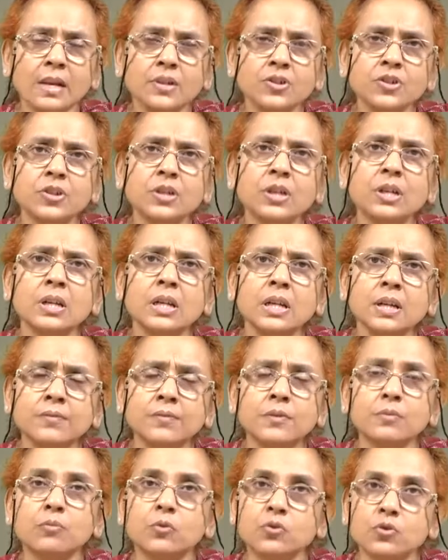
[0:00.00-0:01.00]
and she
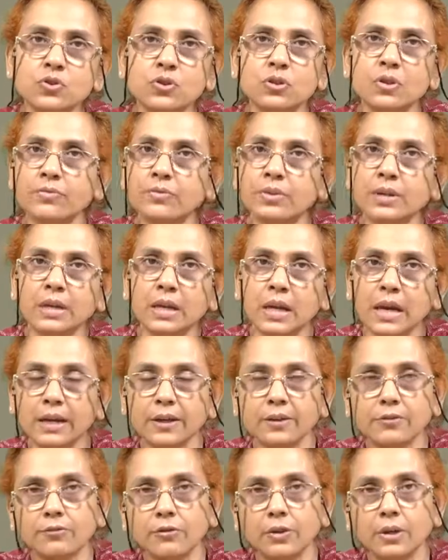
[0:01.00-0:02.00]
lived most of her
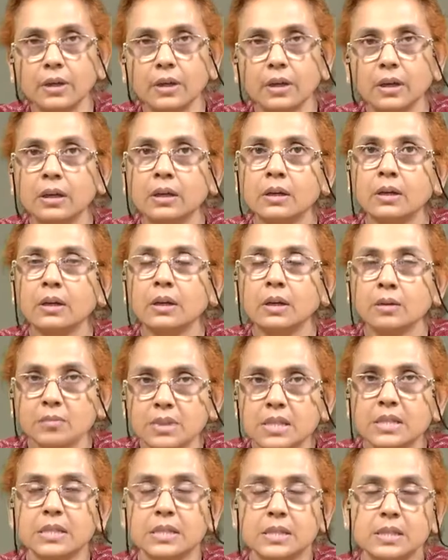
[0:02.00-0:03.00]
life in
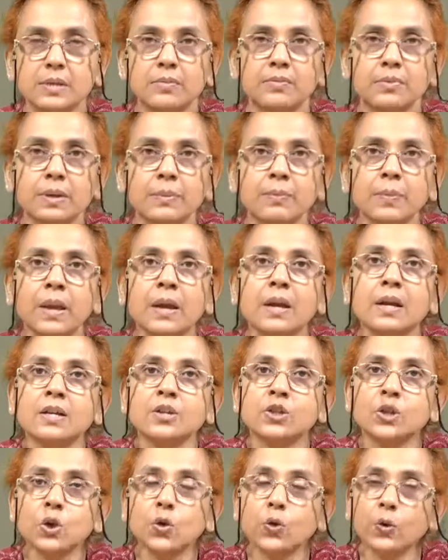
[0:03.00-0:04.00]
Mississippi.
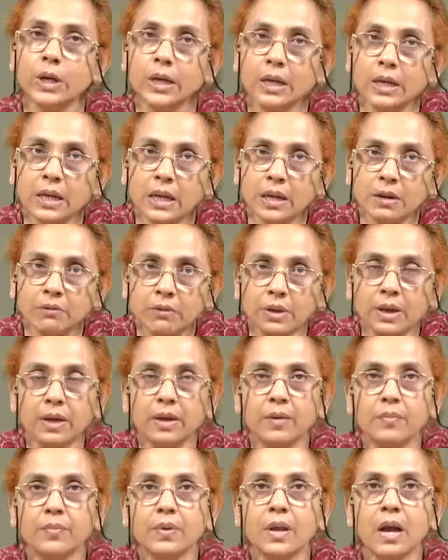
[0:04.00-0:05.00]
So in a
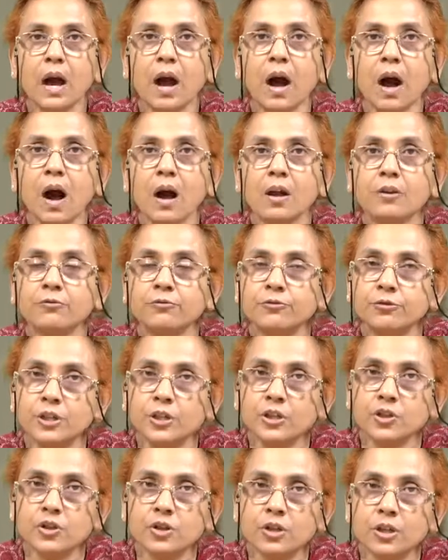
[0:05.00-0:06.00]
way her
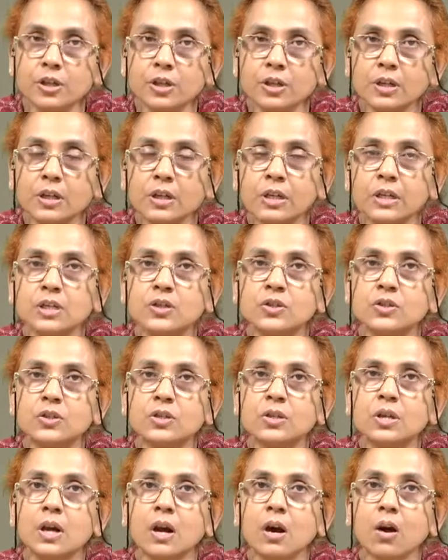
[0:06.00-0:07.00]
fiction is
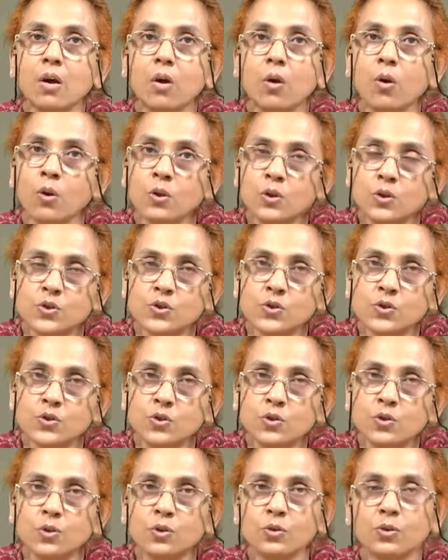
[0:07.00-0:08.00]

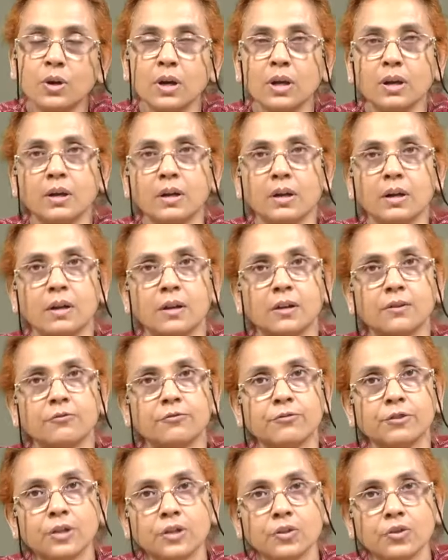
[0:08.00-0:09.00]
also local color
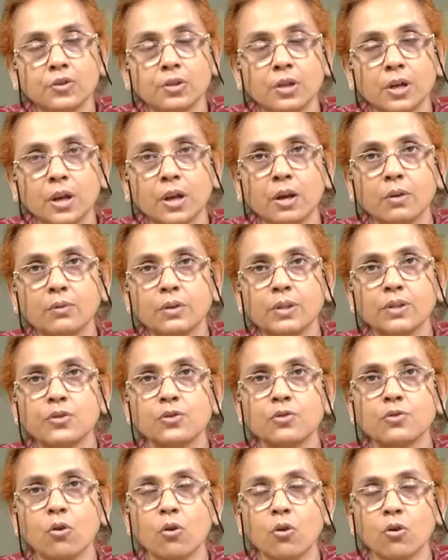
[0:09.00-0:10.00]
fiction which
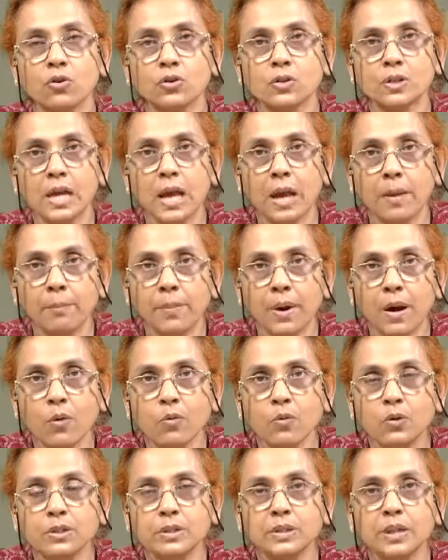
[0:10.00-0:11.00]
talks
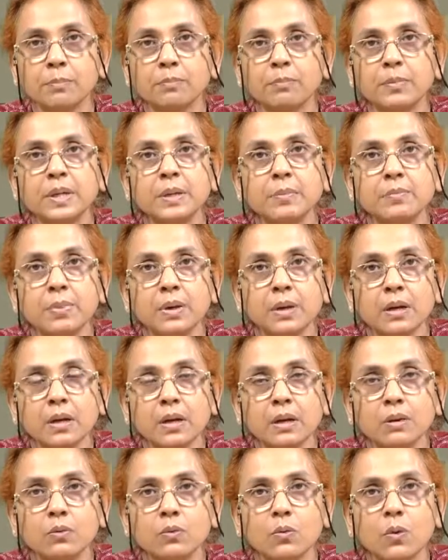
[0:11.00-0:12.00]
about the
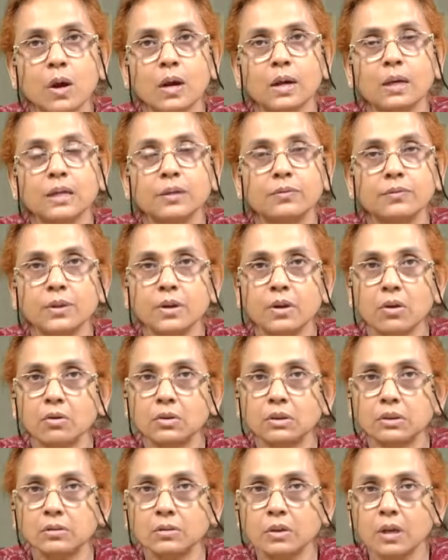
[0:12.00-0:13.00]
people who are living
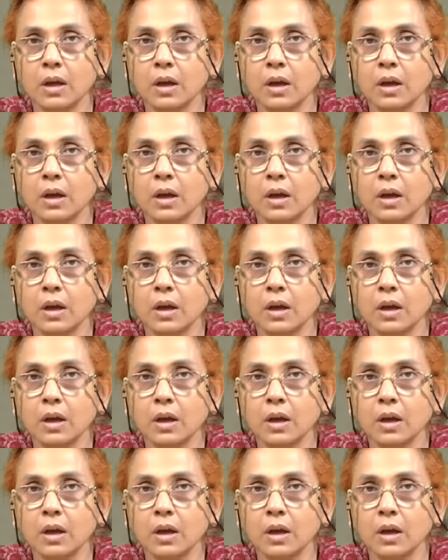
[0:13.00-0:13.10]
on